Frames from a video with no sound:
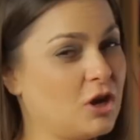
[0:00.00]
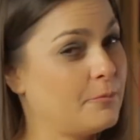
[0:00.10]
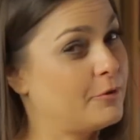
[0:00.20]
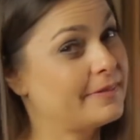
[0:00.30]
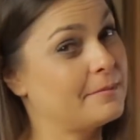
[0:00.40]

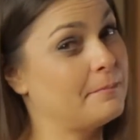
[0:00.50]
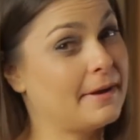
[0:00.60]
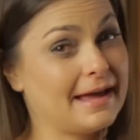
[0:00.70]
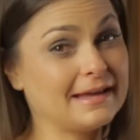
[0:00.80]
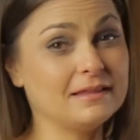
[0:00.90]
not bring them
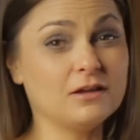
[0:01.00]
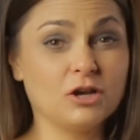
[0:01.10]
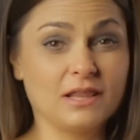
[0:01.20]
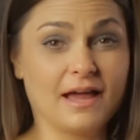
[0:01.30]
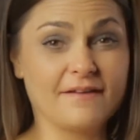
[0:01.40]
back in
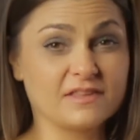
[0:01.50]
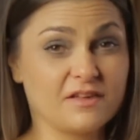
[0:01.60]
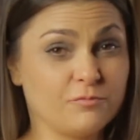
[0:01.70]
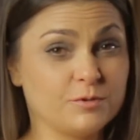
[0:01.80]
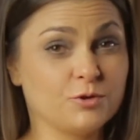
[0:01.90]
our lives
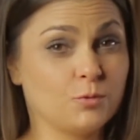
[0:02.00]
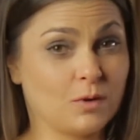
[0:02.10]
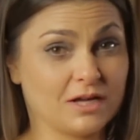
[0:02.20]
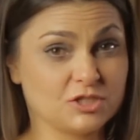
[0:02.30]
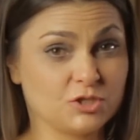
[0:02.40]
if we don't
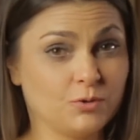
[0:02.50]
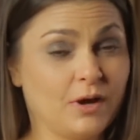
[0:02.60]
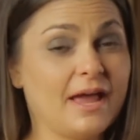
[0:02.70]
want to,